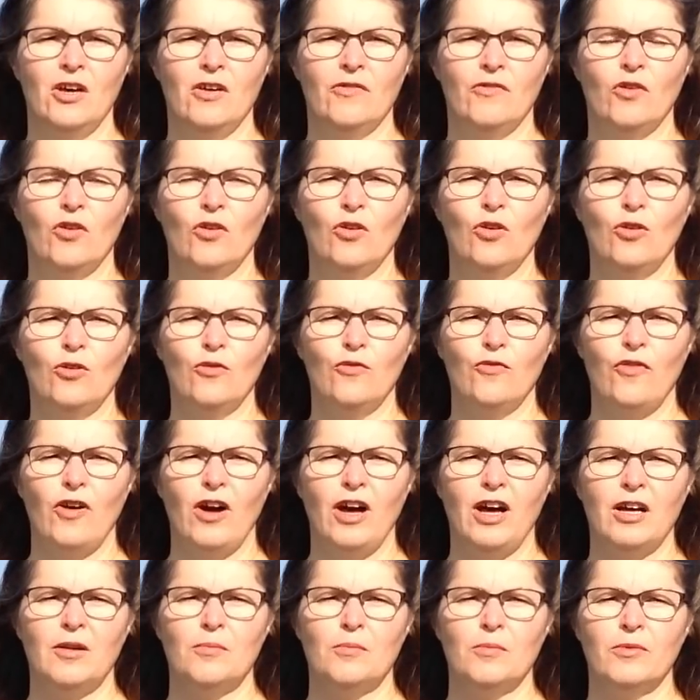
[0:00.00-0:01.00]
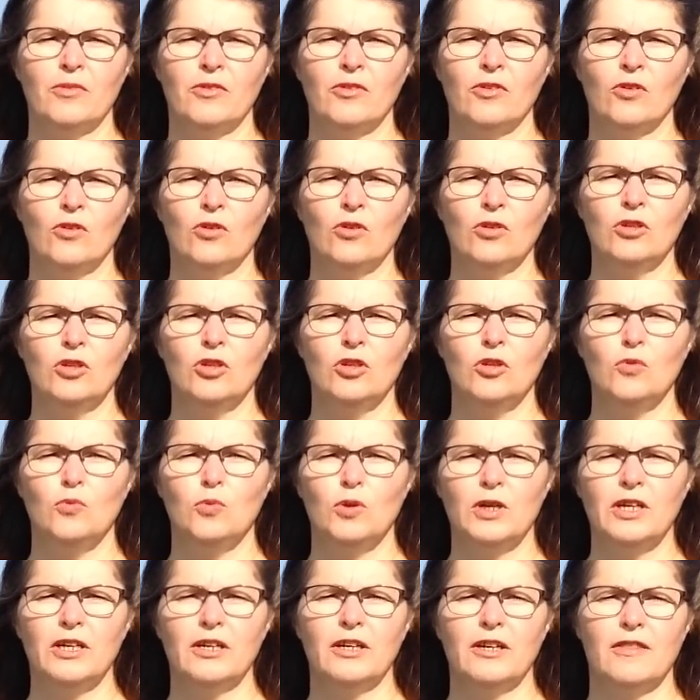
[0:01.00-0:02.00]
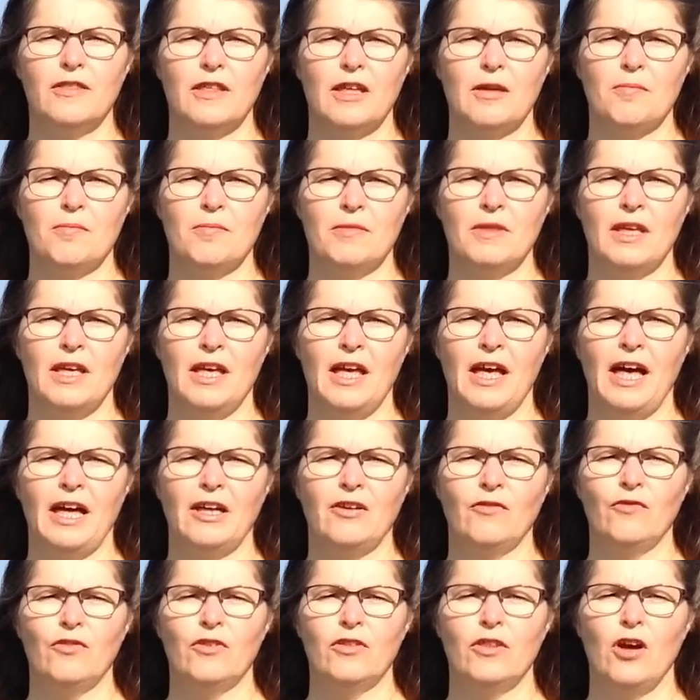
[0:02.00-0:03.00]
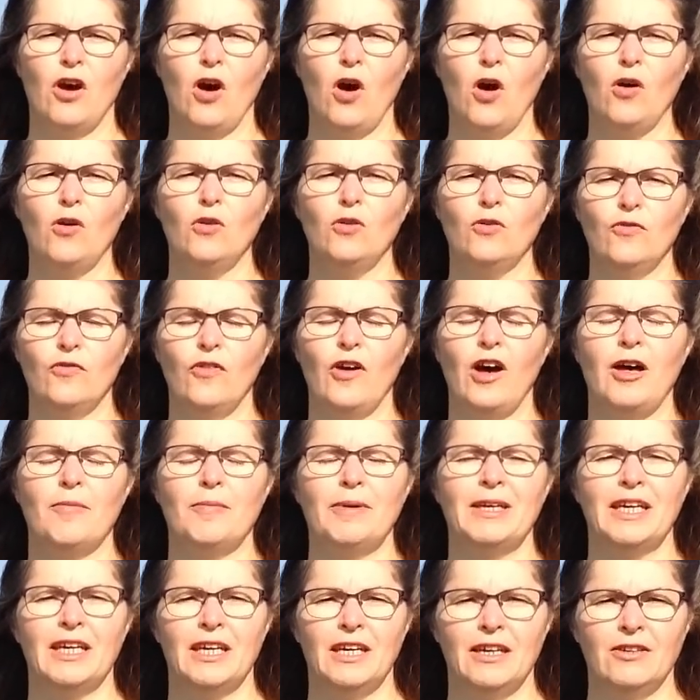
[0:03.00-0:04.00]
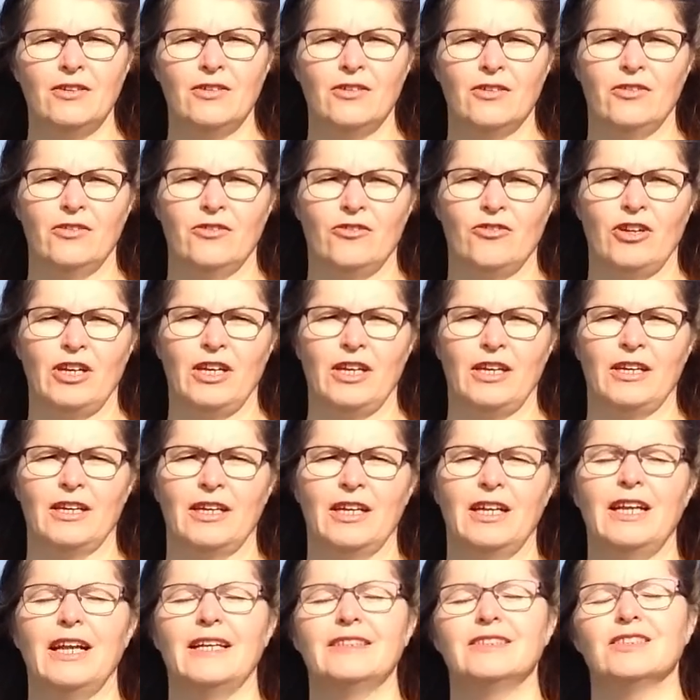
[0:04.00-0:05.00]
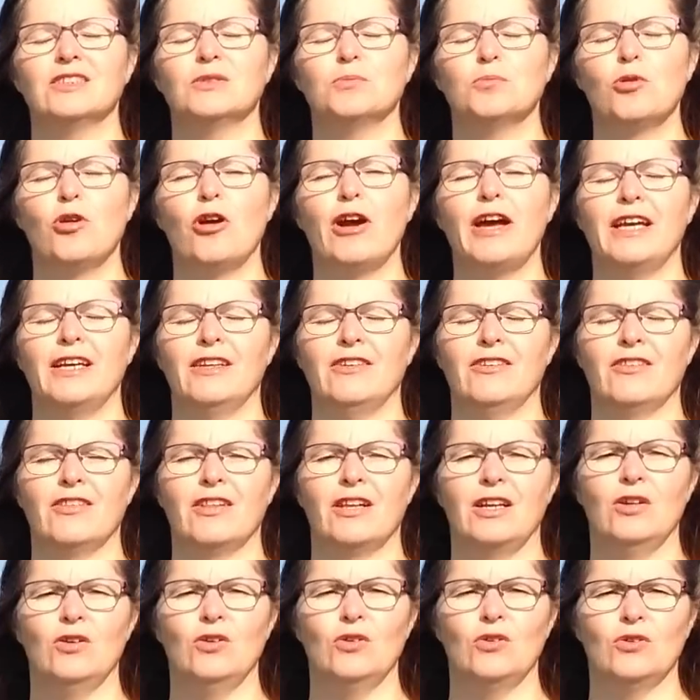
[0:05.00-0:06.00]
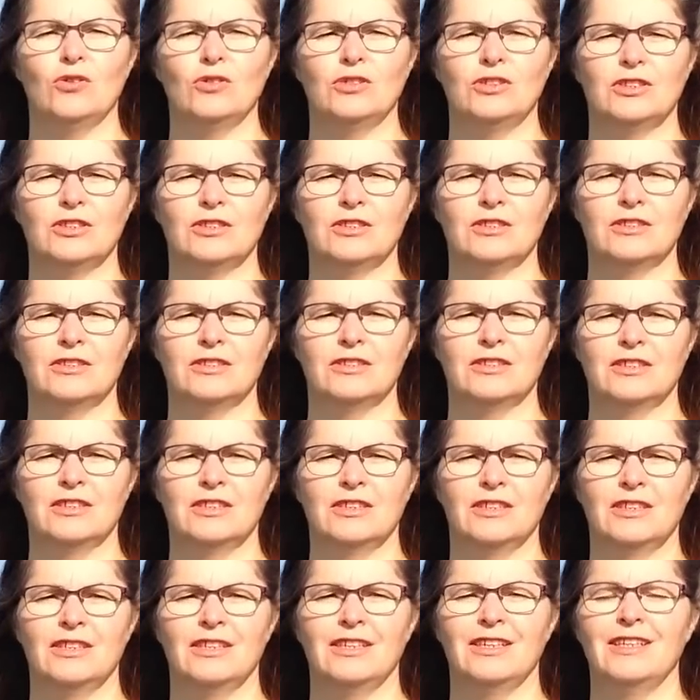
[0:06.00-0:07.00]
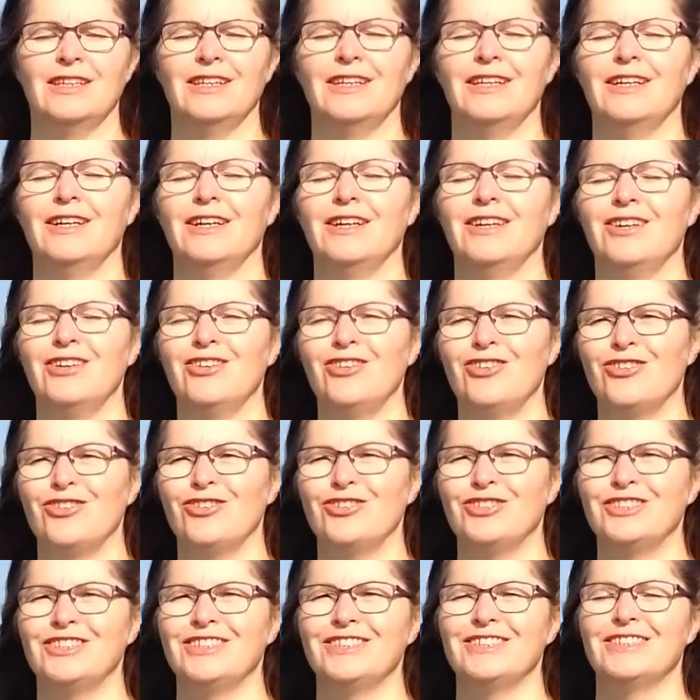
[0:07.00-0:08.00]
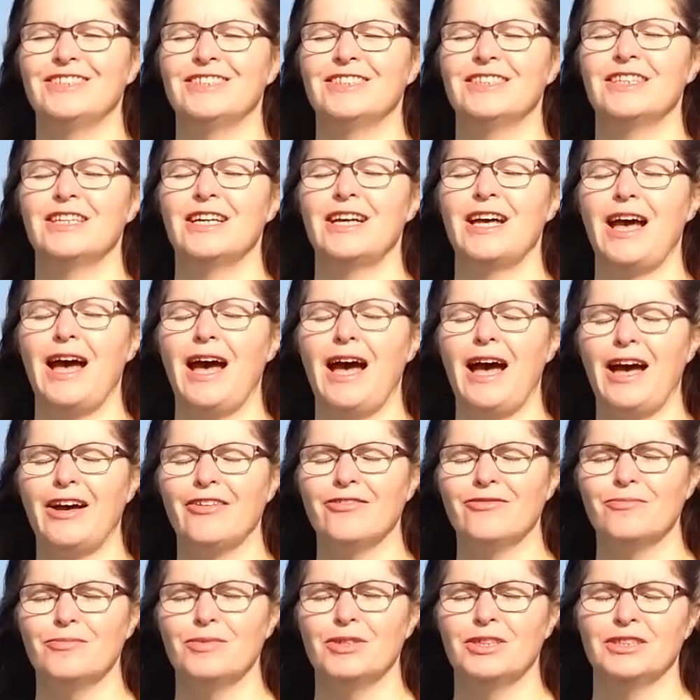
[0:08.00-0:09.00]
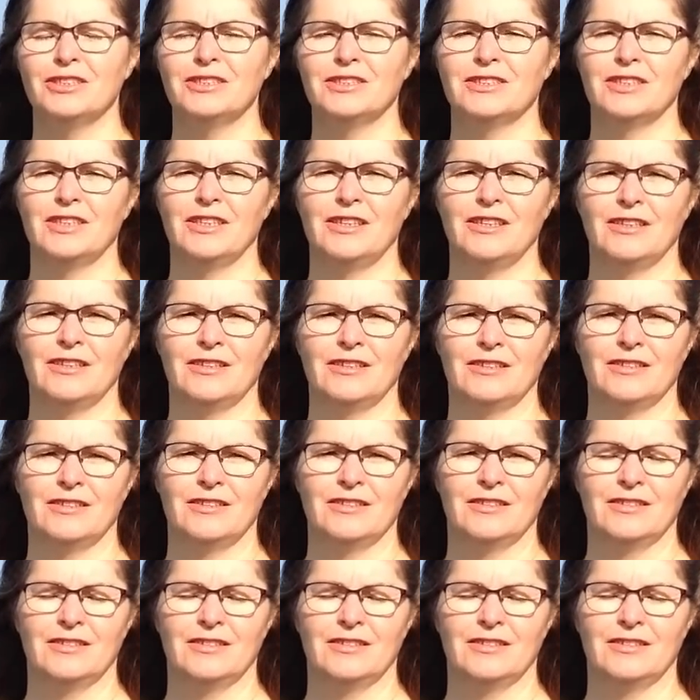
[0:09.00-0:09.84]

For all farms, all who work them, and for the whole farming industry, let us pray to the Lord. Lord, have mercy.